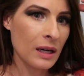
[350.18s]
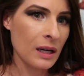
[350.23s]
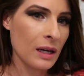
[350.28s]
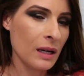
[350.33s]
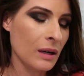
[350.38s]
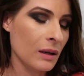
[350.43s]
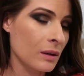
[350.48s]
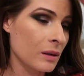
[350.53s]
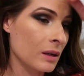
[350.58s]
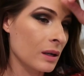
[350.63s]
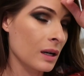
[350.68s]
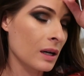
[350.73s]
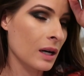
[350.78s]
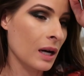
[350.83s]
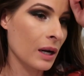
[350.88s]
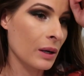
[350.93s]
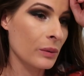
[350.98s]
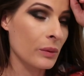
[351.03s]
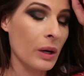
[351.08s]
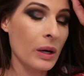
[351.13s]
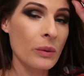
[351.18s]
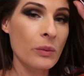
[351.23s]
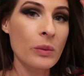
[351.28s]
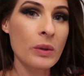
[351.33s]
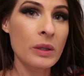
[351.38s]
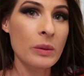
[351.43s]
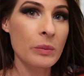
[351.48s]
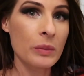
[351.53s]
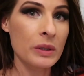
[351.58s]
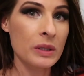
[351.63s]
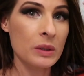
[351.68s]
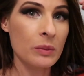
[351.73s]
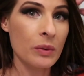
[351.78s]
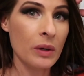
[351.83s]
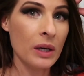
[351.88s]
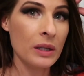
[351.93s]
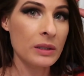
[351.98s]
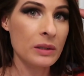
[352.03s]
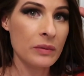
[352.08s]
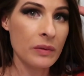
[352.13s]
Oh, God, I, I wouldn't be
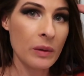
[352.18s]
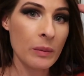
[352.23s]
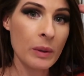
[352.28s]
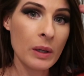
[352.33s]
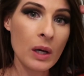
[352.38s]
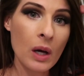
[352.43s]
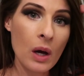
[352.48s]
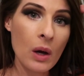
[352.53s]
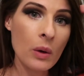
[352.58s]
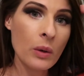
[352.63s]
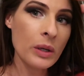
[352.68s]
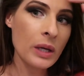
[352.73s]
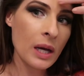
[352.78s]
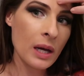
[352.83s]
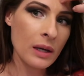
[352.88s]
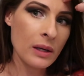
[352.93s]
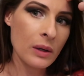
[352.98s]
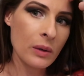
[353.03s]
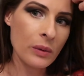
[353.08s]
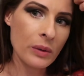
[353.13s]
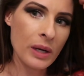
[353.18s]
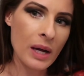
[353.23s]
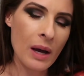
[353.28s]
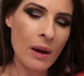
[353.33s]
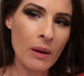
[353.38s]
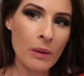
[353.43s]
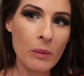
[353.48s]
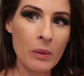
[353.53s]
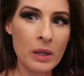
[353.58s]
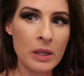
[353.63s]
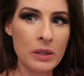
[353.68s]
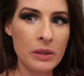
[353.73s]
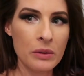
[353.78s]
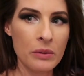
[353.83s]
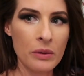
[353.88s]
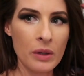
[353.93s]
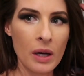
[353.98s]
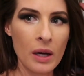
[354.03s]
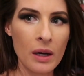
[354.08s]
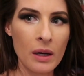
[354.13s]
surprised if I'm like, oh yeah, no, now I want to
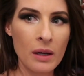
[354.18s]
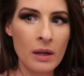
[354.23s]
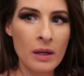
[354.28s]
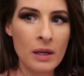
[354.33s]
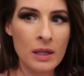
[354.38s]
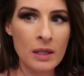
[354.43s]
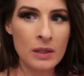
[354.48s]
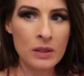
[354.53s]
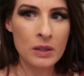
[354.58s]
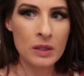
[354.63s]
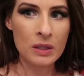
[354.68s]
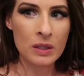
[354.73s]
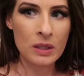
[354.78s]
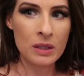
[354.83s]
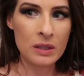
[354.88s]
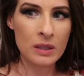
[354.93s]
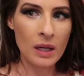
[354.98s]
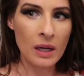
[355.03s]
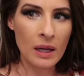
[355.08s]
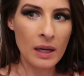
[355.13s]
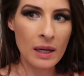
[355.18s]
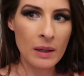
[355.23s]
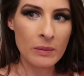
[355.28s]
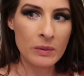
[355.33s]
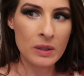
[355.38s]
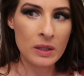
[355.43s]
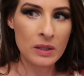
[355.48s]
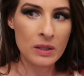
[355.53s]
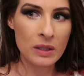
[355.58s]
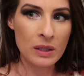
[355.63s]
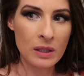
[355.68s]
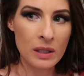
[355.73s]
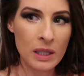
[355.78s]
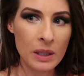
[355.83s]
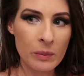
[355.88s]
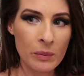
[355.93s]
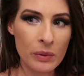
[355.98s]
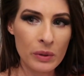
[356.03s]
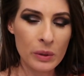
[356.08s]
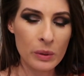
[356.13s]
do that. Just because I am such a
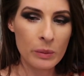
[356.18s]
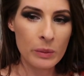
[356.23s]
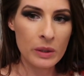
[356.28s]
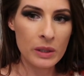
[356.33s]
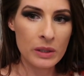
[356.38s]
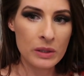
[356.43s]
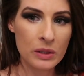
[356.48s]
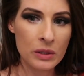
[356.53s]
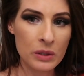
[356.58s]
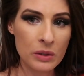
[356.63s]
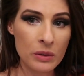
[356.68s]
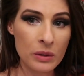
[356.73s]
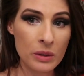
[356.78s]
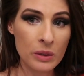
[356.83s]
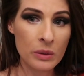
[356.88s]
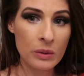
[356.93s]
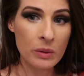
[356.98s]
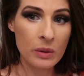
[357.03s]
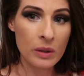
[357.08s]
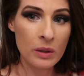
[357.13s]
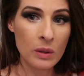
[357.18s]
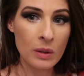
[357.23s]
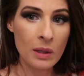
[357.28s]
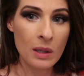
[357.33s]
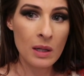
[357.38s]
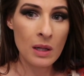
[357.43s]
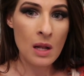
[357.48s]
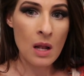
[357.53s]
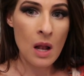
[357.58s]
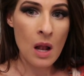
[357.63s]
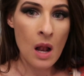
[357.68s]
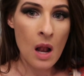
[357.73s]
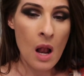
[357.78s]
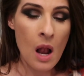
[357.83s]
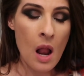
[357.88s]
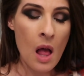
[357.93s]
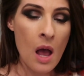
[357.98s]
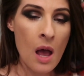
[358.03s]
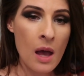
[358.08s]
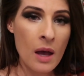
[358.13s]
late bloomer, it's true.
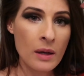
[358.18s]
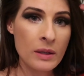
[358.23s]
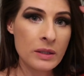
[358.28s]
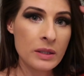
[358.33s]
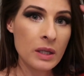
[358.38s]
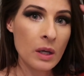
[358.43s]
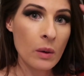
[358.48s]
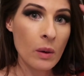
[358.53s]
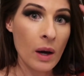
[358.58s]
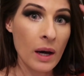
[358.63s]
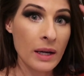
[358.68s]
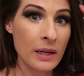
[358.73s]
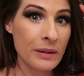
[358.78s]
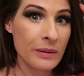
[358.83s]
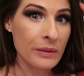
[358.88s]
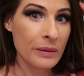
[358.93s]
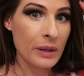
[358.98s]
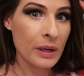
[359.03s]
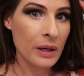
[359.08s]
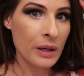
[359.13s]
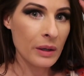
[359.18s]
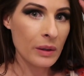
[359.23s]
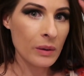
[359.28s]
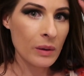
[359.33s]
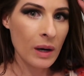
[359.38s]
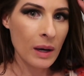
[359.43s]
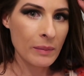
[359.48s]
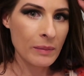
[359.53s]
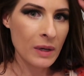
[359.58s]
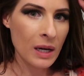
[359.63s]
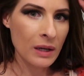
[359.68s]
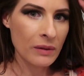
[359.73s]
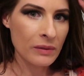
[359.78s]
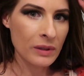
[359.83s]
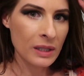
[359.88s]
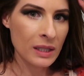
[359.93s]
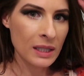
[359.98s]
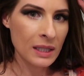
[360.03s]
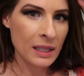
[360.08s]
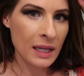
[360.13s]
So I don't know. I'm not
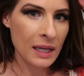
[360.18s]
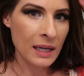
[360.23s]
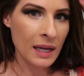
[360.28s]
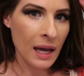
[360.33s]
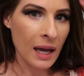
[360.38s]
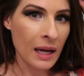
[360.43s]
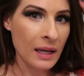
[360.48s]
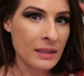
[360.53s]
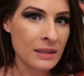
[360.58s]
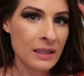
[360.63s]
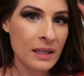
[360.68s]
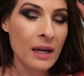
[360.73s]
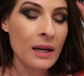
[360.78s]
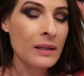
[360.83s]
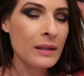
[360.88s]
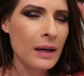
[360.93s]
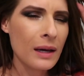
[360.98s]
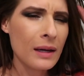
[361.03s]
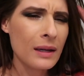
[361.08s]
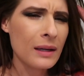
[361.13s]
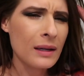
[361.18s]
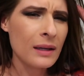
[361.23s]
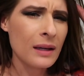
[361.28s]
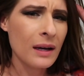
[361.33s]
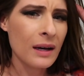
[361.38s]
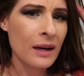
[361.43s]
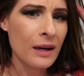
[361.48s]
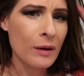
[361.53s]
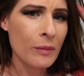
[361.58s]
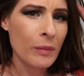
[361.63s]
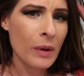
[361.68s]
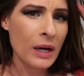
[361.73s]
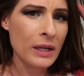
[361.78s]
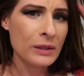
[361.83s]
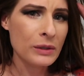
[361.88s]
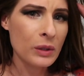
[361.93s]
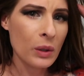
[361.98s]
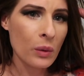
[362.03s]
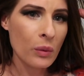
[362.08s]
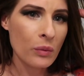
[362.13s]
really like acting on that. Um,
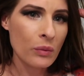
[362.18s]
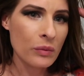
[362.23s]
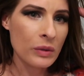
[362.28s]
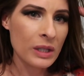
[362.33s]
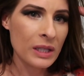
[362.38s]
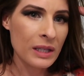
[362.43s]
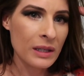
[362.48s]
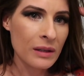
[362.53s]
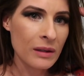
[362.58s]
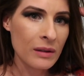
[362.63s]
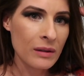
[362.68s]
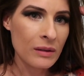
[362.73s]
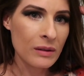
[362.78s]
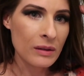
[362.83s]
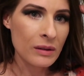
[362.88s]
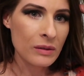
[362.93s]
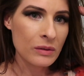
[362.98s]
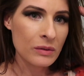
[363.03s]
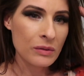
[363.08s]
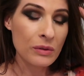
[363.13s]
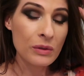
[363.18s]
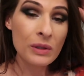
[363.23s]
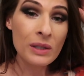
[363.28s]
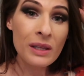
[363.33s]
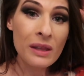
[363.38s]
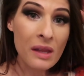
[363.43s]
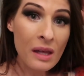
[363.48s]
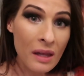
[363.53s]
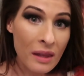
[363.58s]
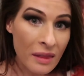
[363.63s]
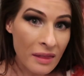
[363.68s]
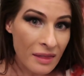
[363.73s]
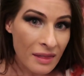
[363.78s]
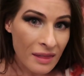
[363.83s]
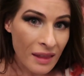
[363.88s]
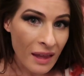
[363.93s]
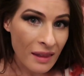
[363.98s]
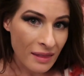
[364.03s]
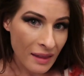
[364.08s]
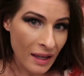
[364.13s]
I don't really truly think
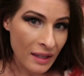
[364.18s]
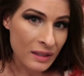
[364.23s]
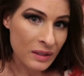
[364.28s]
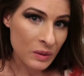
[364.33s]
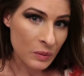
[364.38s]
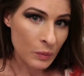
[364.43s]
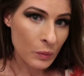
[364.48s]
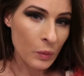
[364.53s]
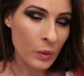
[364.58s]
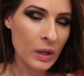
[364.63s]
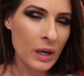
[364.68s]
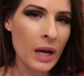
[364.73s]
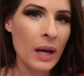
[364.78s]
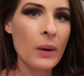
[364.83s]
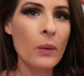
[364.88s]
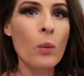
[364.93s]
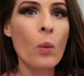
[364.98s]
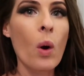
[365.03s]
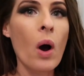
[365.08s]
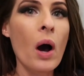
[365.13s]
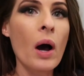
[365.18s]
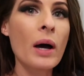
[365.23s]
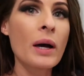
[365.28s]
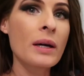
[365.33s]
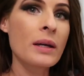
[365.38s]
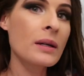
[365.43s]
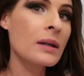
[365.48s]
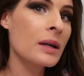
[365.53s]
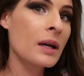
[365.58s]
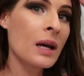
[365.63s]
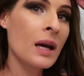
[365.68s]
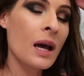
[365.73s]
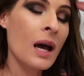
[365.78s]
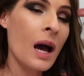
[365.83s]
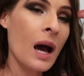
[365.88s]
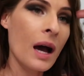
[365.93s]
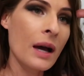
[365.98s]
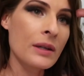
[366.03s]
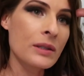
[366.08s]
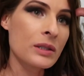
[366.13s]
that that's what I want.
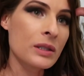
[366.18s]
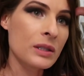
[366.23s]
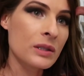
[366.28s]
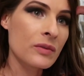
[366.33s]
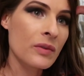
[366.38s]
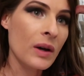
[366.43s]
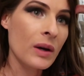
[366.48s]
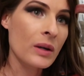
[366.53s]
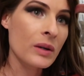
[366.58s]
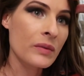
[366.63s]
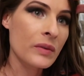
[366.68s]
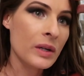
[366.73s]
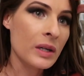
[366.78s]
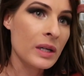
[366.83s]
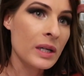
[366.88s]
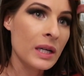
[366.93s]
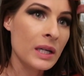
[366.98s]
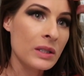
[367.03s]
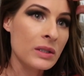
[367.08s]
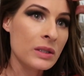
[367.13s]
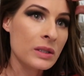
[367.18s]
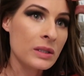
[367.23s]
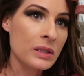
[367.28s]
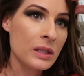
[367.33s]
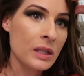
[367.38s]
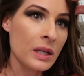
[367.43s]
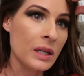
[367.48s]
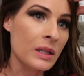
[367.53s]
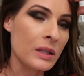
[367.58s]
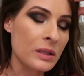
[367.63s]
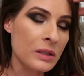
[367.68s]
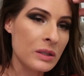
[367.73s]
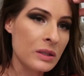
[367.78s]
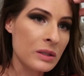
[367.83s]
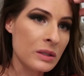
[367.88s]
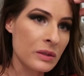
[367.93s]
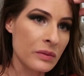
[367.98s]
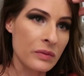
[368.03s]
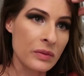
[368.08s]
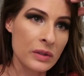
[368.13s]
I just found it very interesting and this
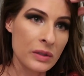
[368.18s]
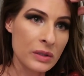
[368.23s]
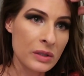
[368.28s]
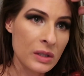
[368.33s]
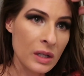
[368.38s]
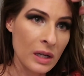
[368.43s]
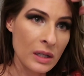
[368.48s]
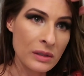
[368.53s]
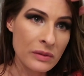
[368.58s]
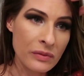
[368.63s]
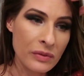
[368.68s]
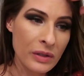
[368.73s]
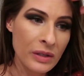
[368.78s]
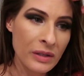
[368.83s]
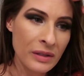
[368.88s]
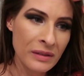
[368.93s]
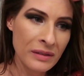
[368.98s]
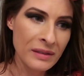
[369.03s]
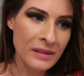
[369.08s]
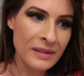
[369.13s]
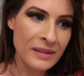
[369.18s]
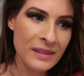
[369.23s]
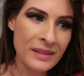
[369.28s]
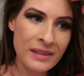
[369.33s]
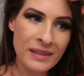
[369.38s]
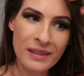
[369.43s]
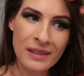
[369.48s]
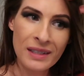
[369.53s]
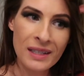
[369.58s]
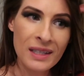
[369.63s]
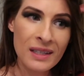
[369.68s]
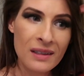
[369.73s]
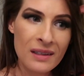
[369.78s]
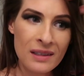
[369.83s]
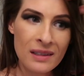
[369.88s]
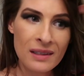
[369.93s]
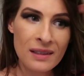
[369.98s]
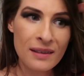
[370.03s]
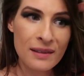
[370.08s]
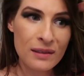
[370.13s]
is the first kind of
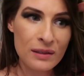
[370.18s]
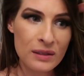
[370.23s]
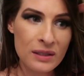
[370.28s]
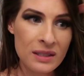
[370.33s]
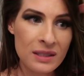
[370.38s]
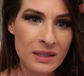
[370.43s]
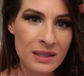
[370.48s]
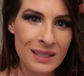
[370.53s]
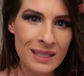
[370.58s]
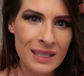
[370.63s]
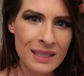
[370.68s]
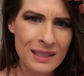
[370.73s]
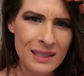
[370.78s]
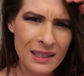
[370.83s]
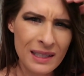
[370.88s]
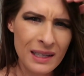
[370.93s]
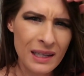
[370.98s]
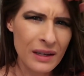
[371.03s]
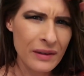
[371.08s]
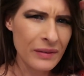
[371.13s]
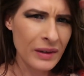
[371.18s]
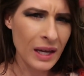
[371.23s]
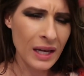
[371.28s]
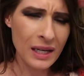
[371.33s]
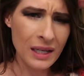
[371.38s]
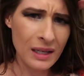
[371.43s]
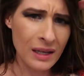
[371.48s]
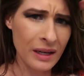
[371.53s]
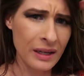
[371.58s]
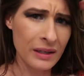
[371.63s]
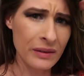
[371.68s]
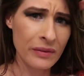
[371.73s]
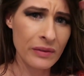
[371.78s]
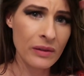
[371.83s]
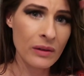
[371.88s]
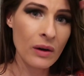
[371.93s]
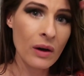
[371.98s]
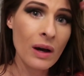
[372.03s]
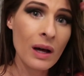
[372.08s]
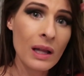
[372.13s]
little seedling of any kind of
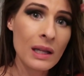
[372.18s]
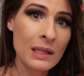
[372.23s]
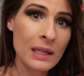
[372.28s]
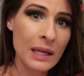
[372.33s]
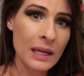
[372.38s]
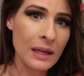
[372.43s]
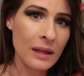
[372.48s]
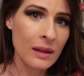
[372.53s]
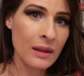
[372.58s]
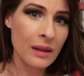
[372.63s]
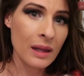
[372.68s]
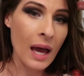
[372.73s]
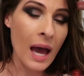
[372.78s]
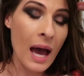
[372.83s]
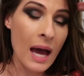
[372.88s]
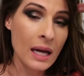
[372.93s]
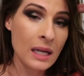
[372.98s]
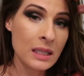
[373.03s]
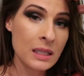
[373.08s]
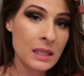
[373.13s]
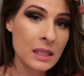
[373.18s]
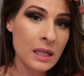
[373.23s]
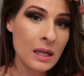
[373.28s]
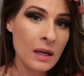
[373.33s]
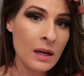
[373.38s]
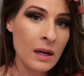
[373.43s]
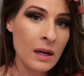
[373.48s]
thought like that.